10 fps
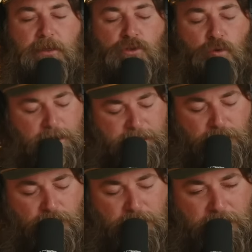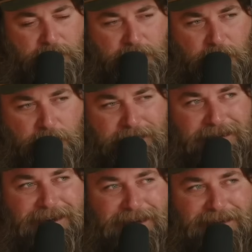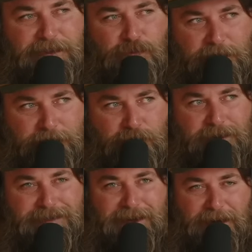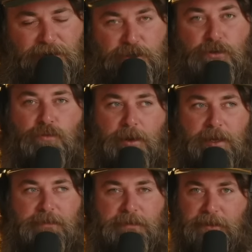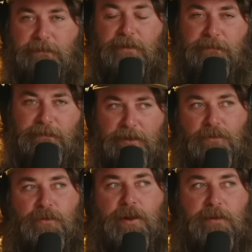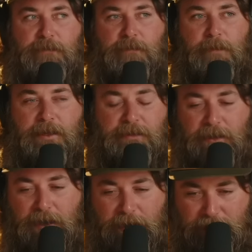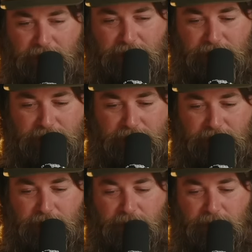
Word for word: 24 inch. I want to say it is a 12 twist that I do run specifically 53 grain max. and that thing is.